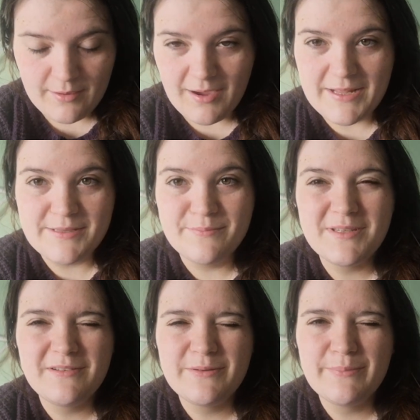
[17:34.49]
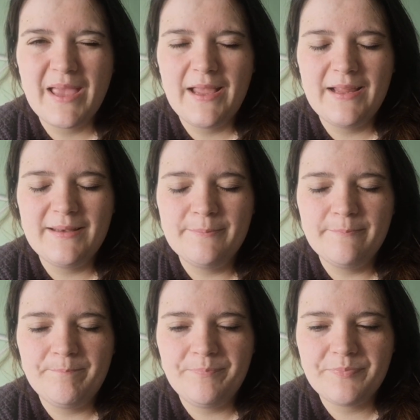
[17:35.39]
had some serious pain
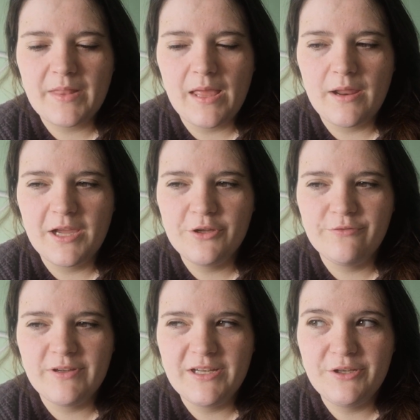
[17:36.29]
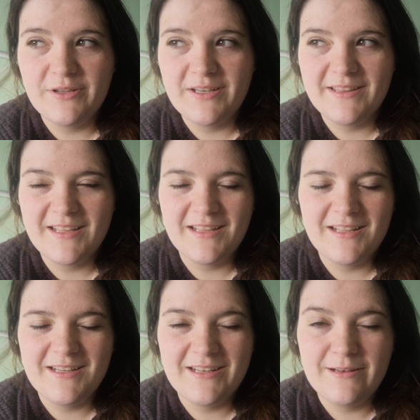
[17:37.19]
and I couldn't really do anything.
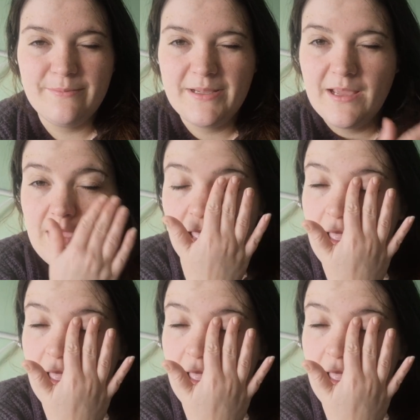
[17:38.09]
I needed to be